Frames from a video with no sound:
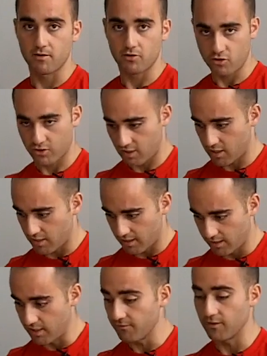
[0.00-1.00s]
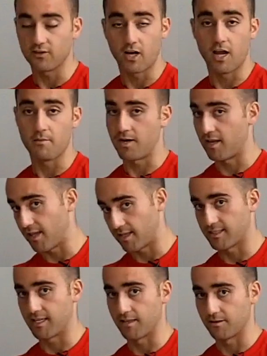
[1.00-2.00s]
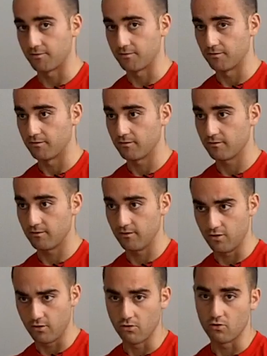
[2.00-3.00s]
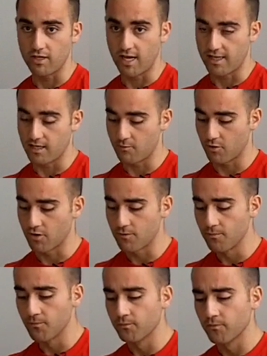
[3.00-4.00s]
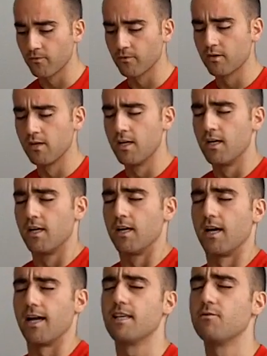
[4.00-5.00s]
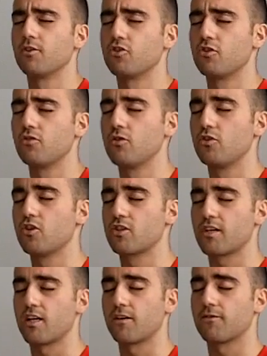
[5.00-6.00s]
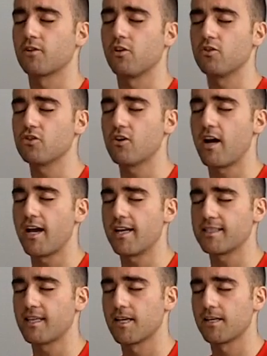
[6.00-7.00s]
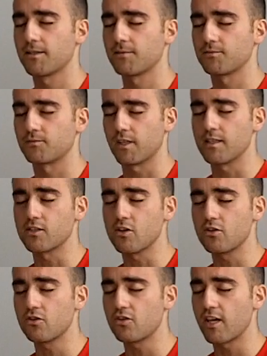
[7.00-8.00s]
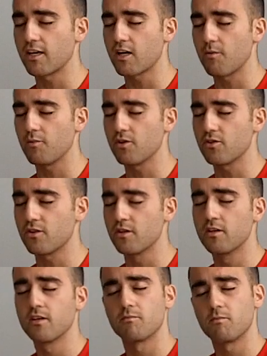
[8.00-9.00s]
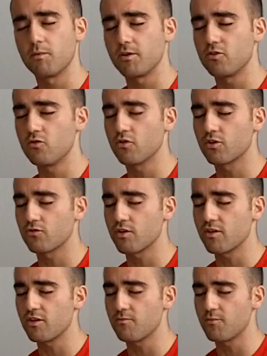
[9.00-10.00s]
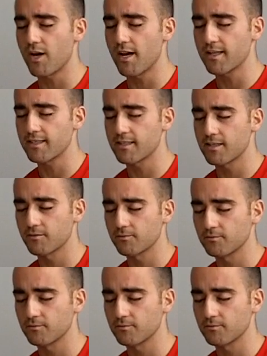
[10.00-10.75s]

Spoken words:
You just kind of leave the timer and that's it. You don't look at it anymore. And then what you do, you just kind of close your eyes. It's good to take a couple of, maybe 2 or 3 deep breaths.